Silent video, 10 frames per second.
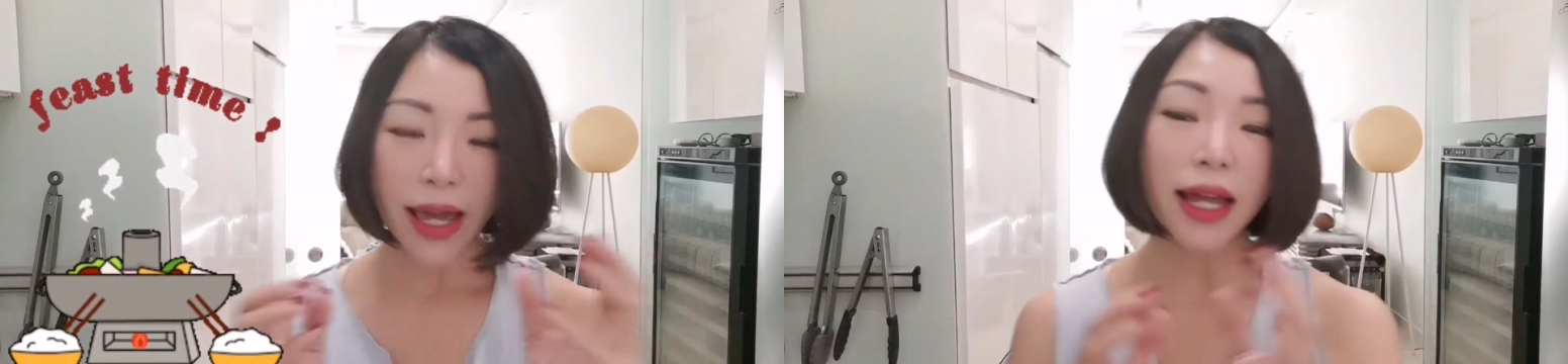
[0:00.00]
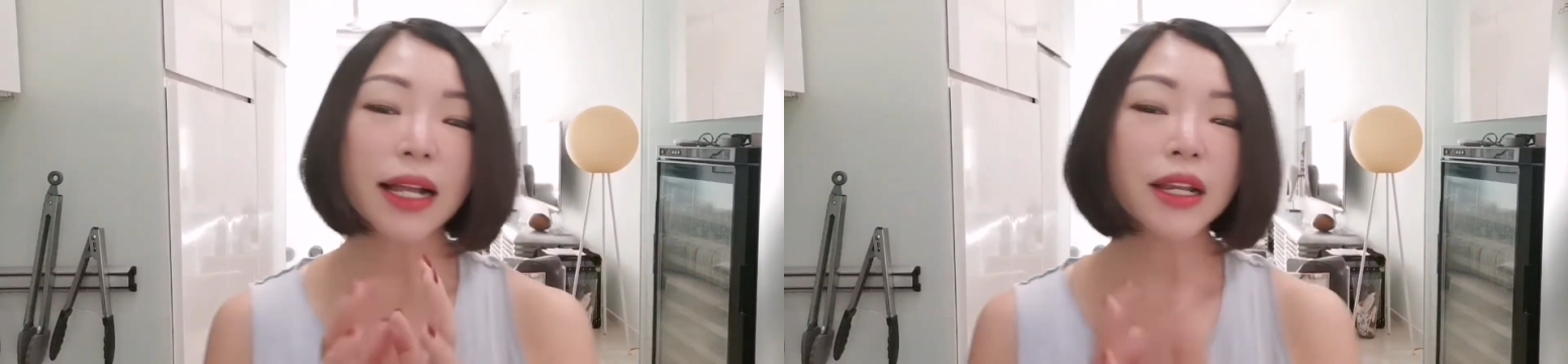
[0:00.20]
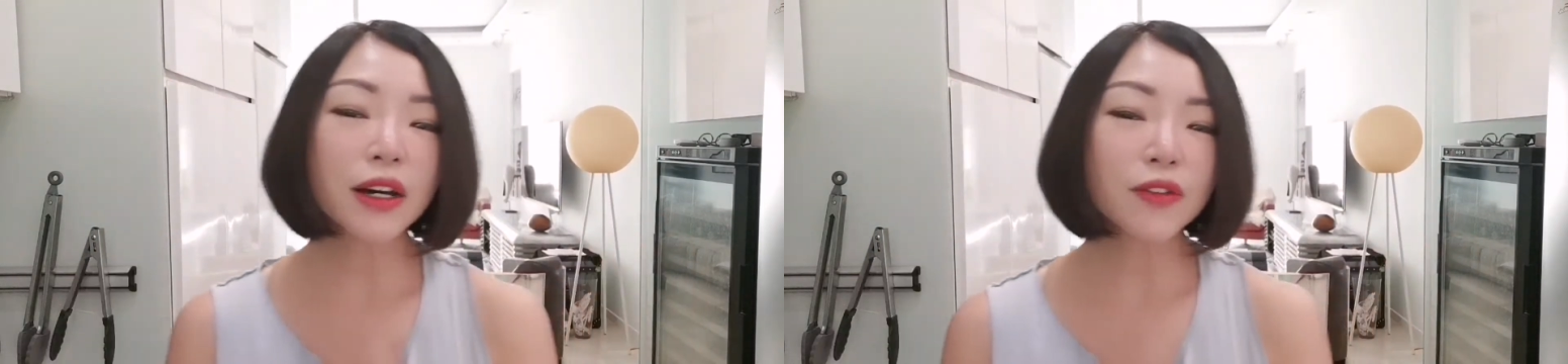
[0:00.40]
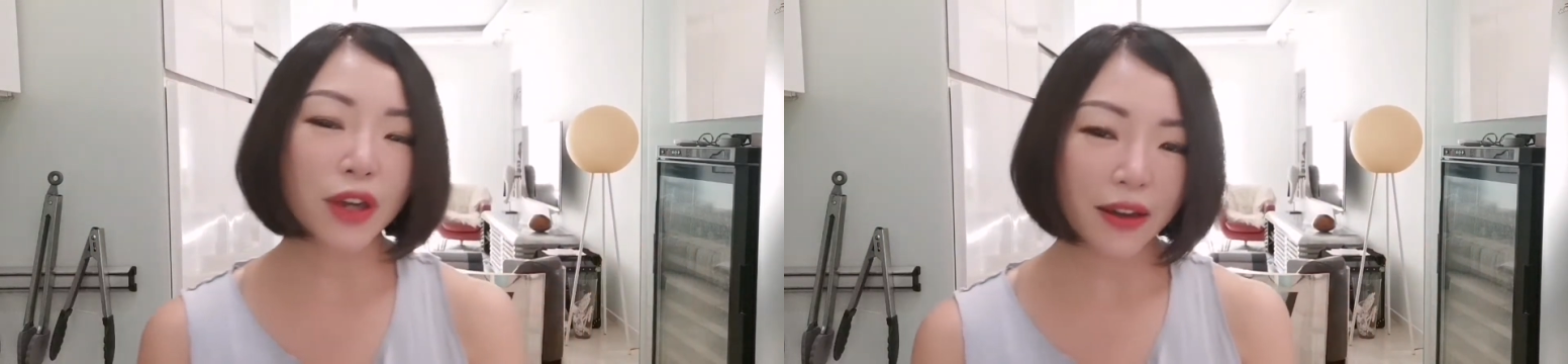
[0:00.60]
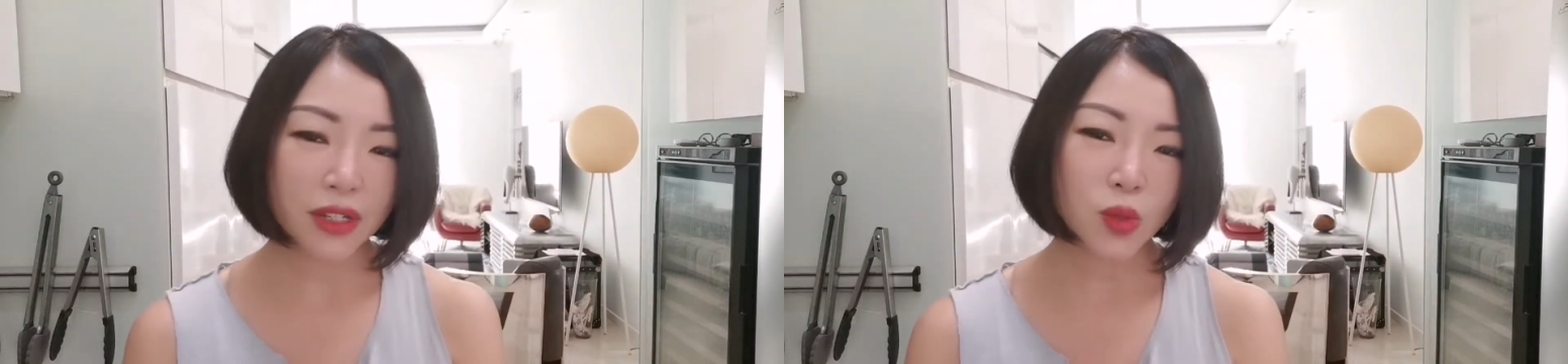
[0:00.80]
and I love to
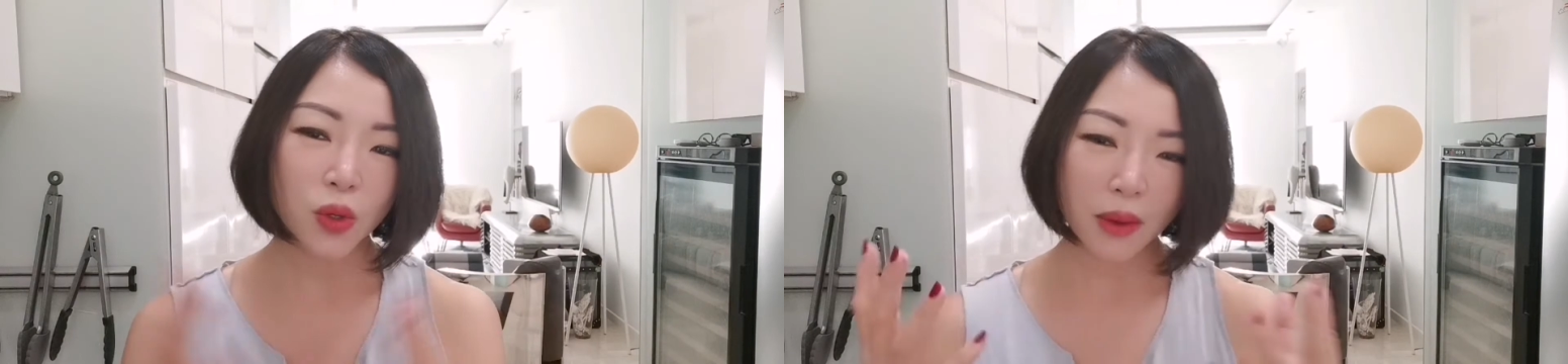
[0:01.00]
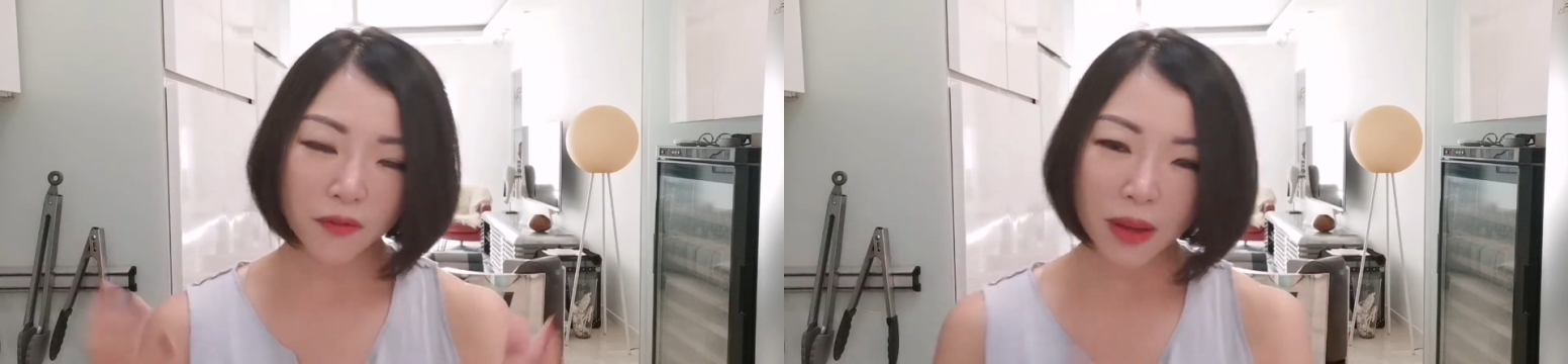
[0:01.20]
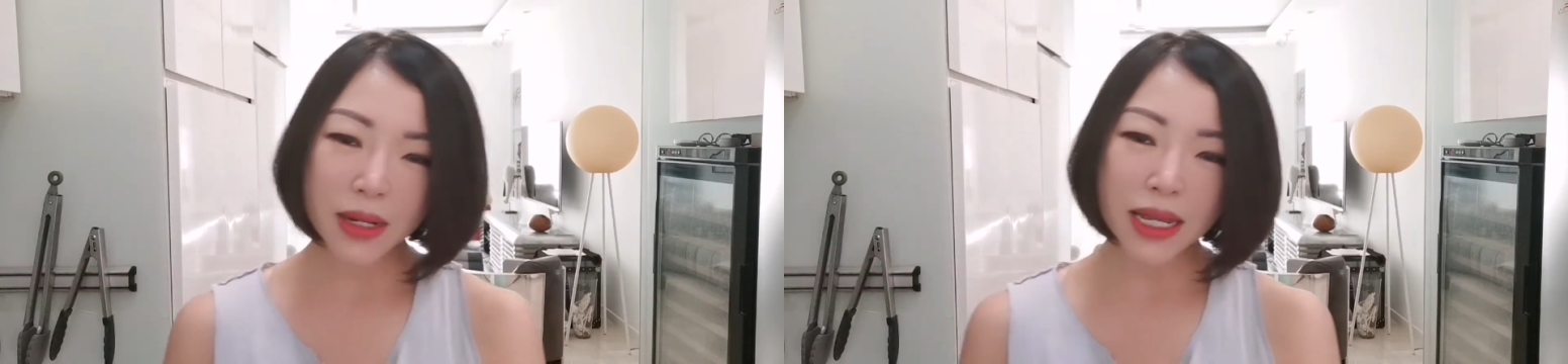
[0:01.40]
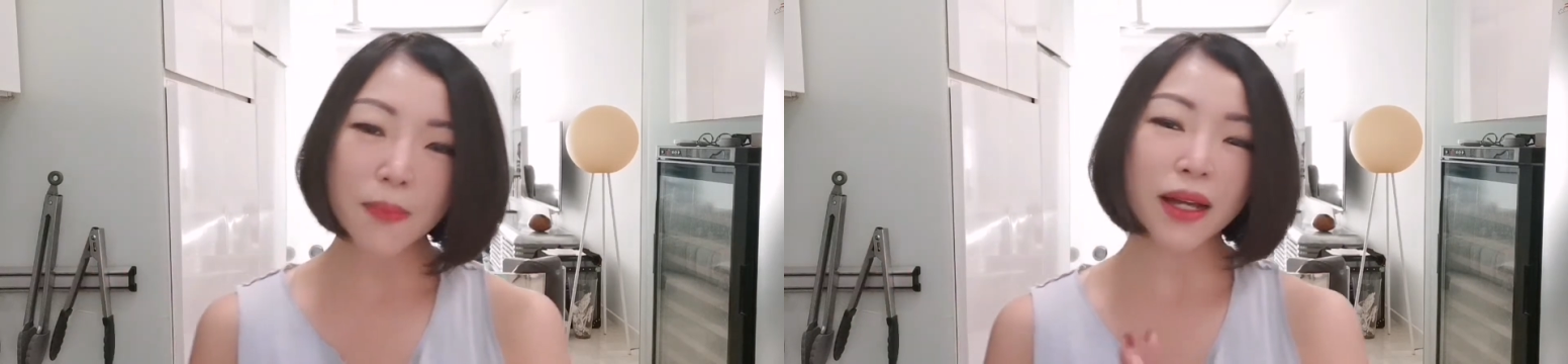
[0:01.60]
have this with my family,